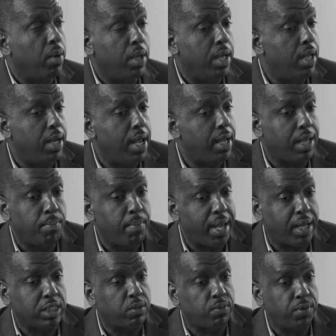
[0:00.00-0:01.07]
It can
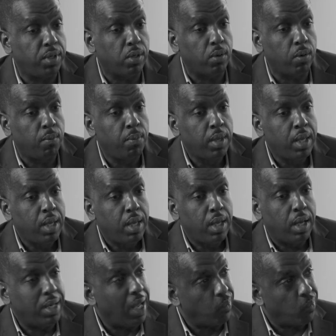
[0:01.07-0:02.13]
make us feel
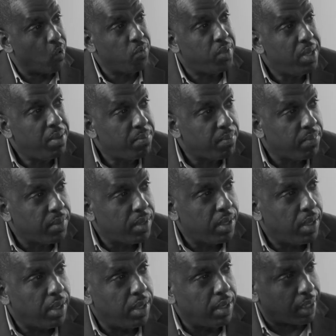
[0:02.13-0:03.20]
not worthy,
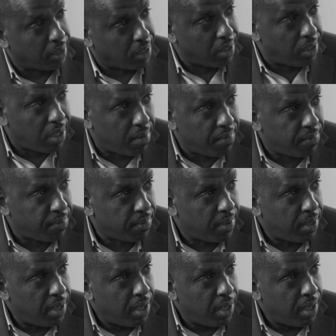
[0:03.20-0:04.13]
not good enough,